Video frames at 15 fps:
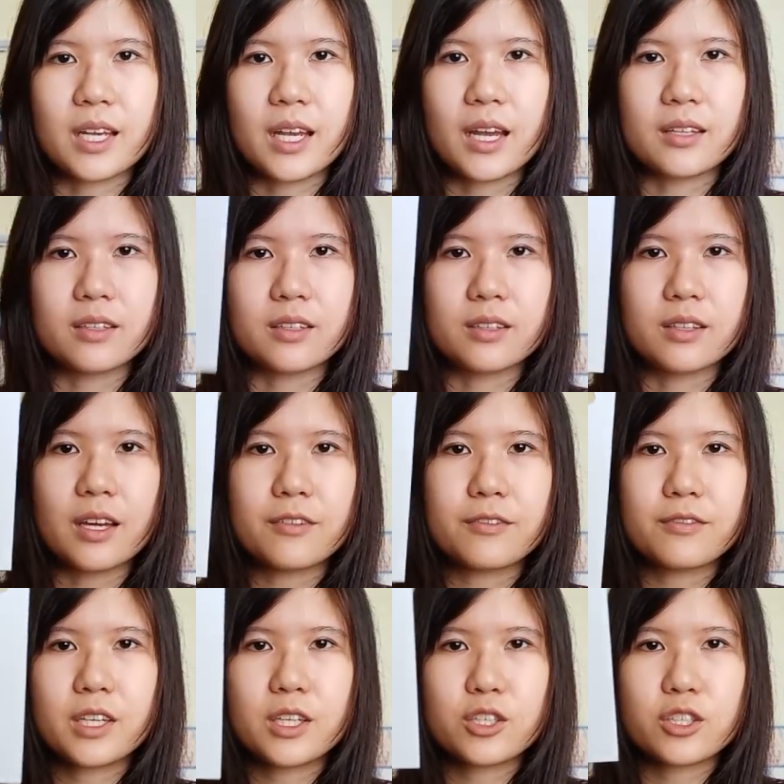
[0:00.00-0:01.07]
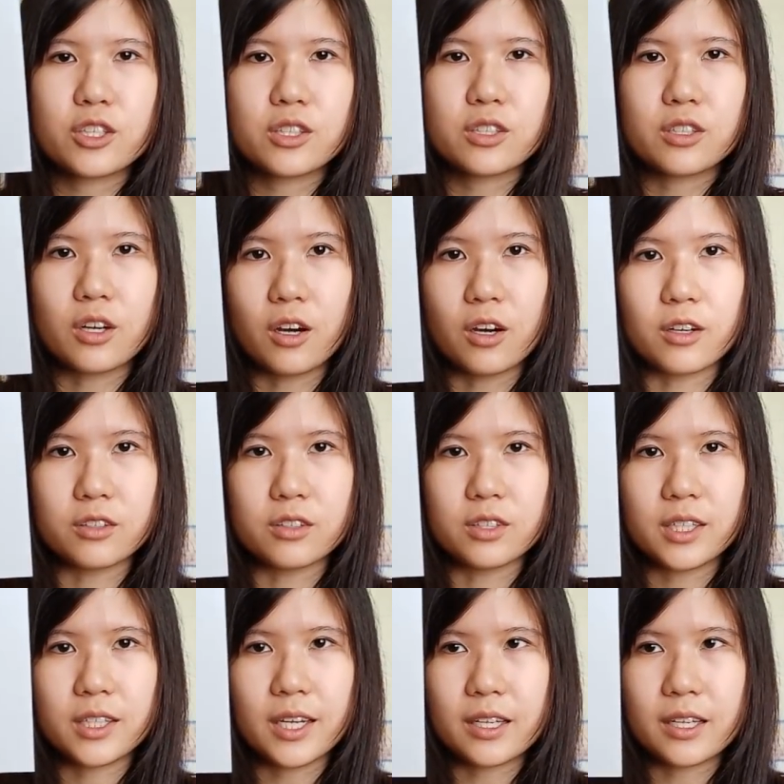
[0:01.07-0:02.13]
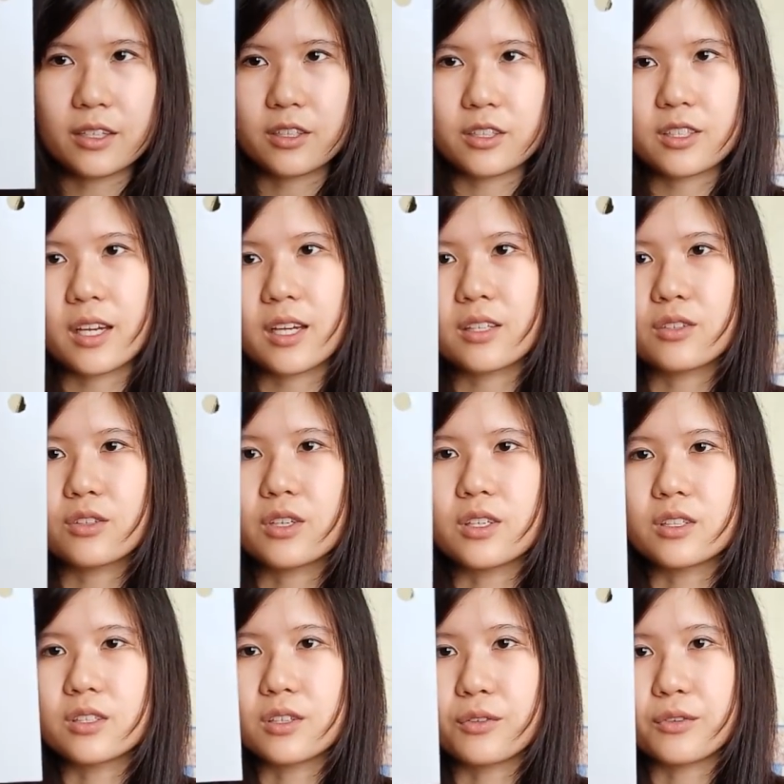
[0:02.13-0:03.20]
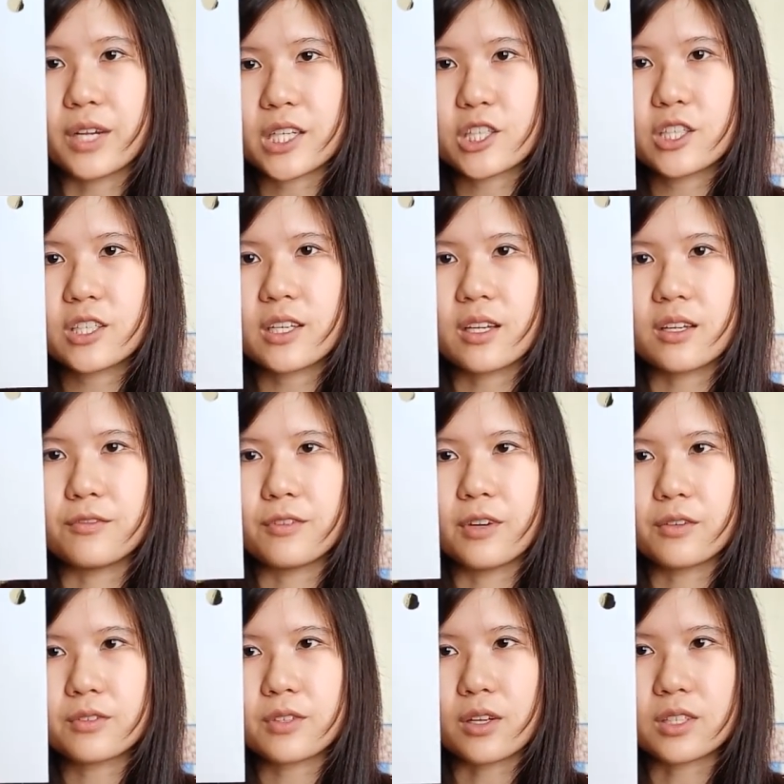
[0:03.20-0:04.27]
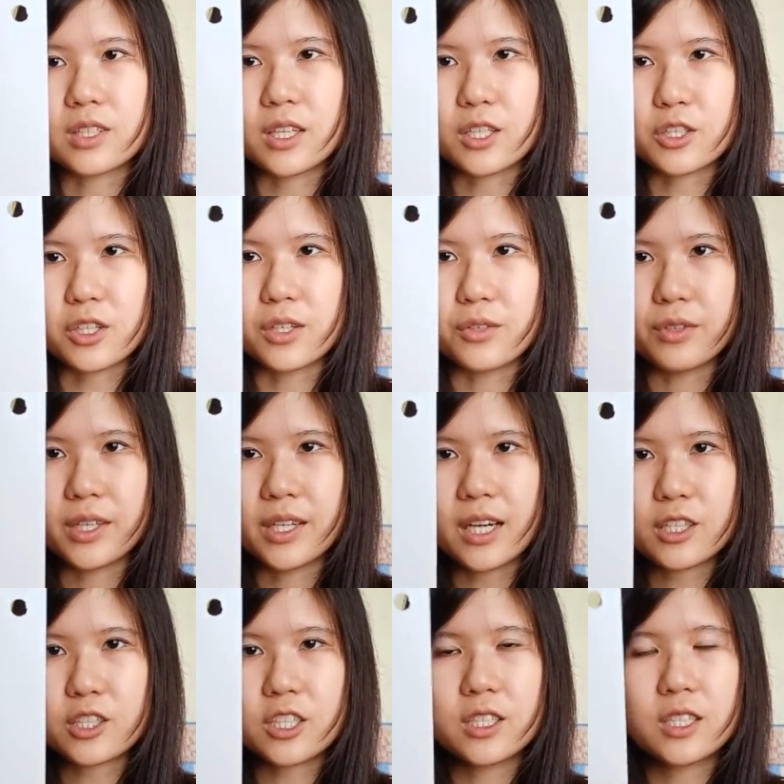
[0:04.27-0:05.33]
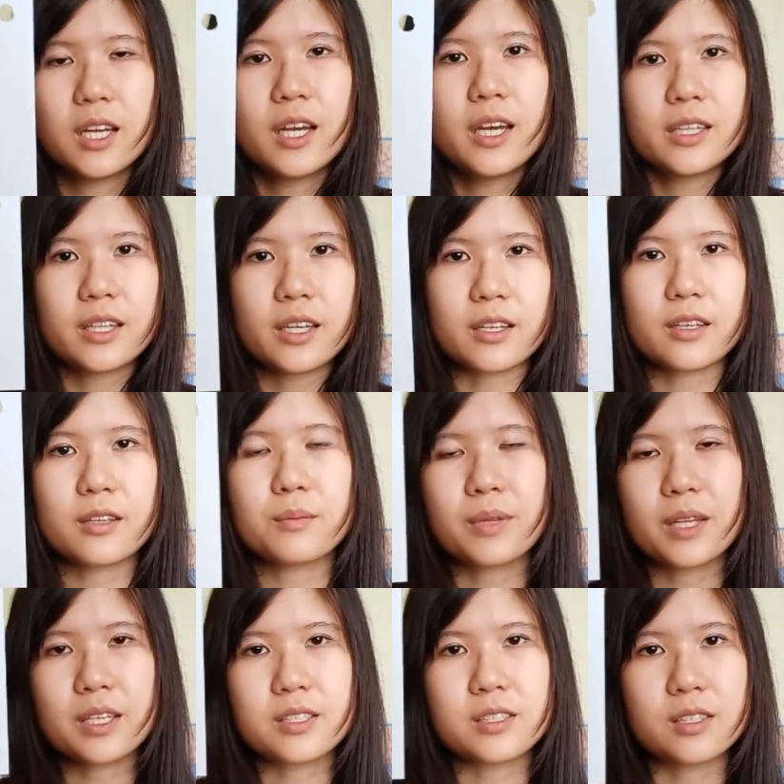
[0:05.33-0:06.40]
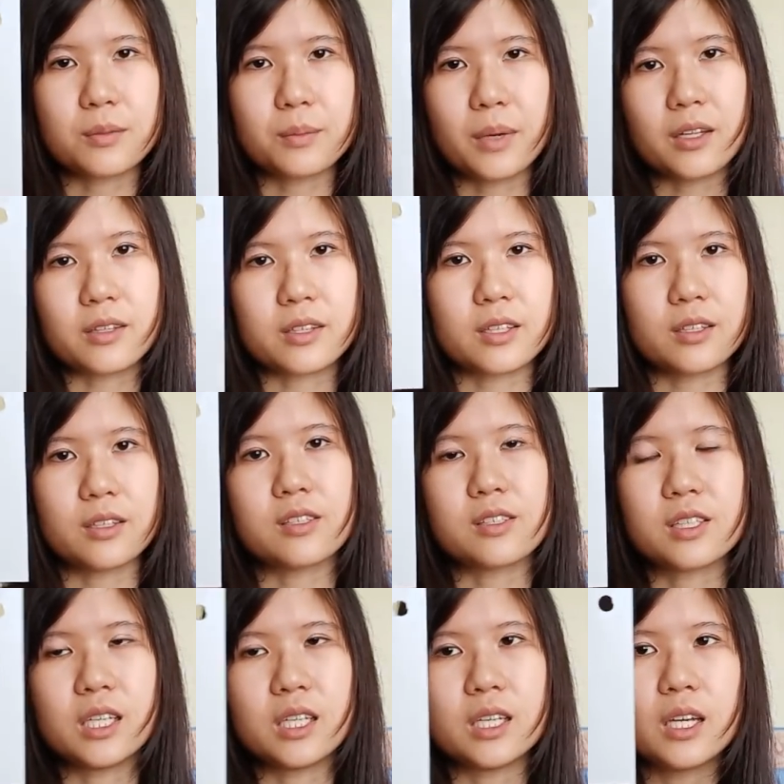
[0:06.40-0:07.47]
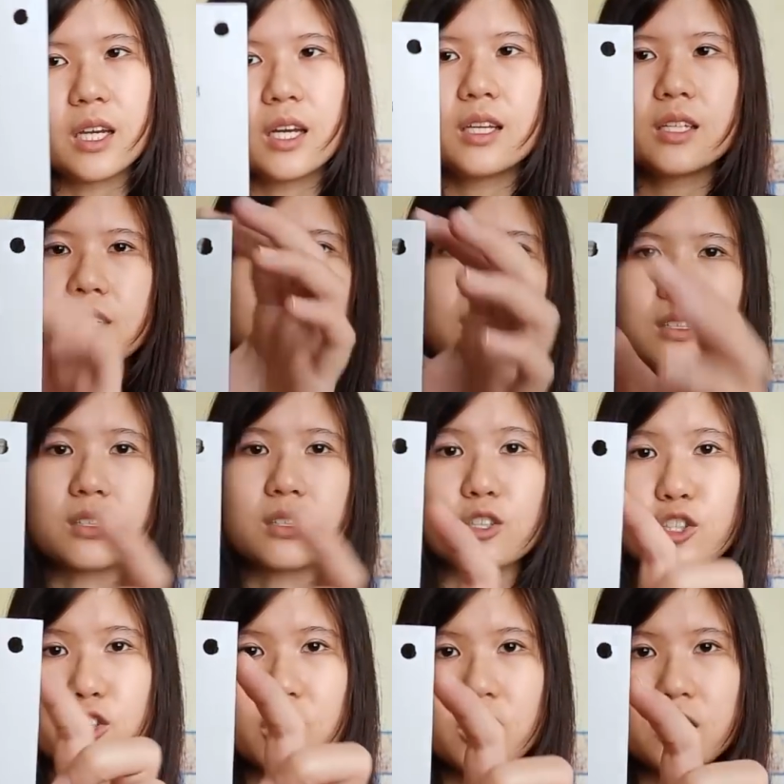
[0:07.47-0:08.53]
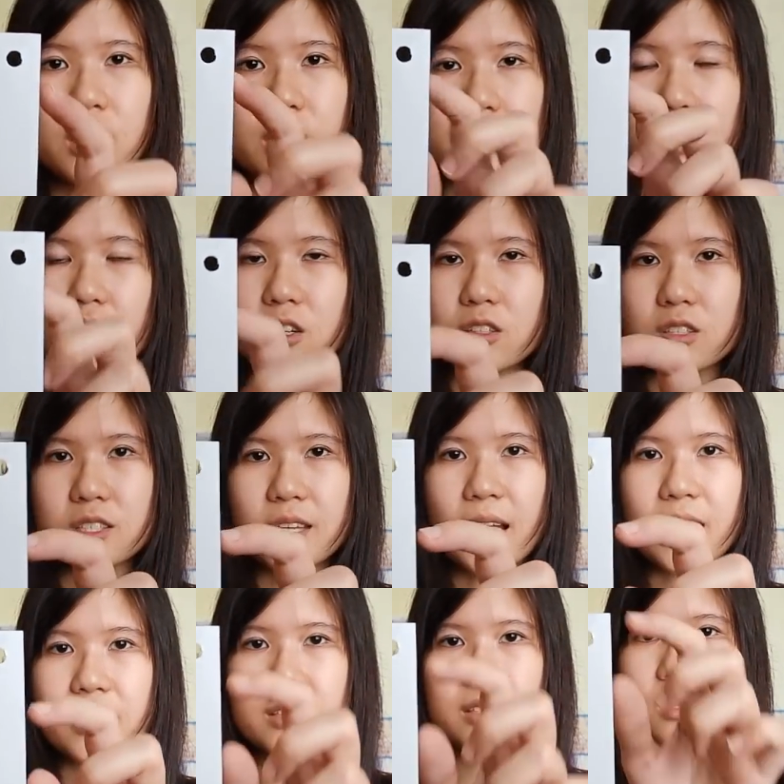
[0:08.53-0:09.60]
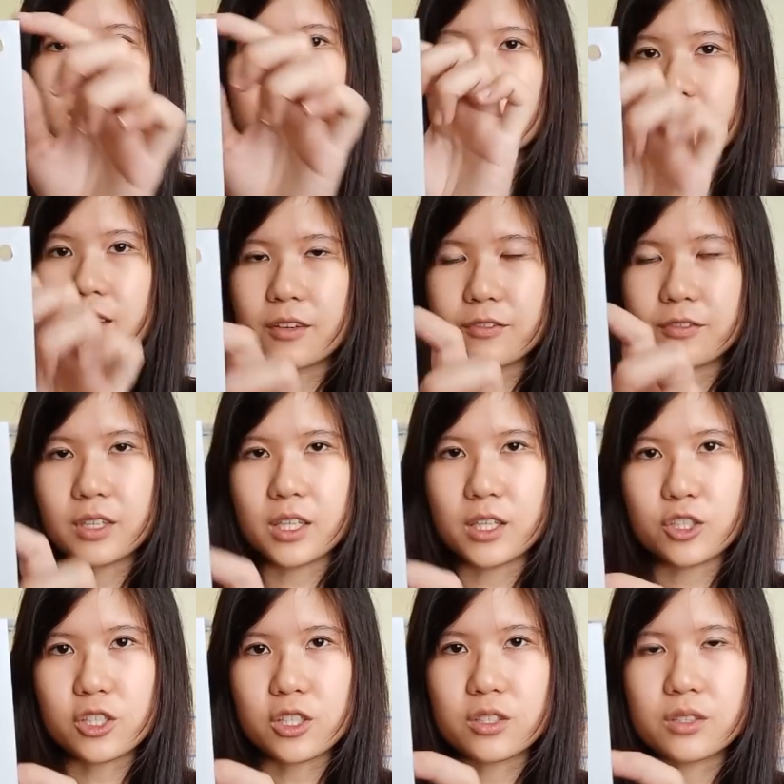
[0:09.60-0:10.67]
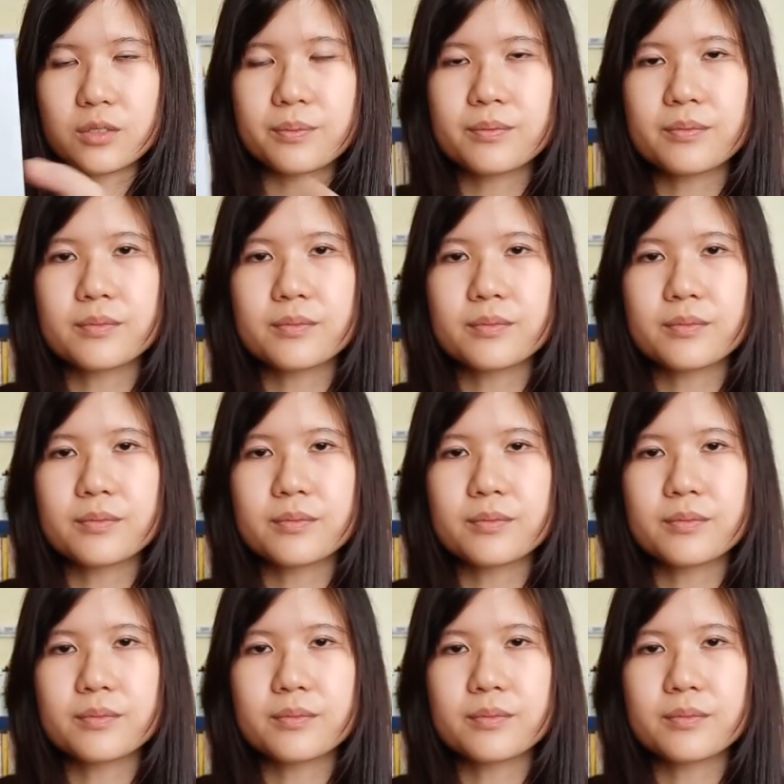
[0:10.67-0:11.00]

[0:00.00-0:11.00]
and the definition on the other side. So it's the reaction that involves oxidation and reduction taking place simultaneously. This is a short and concise definition.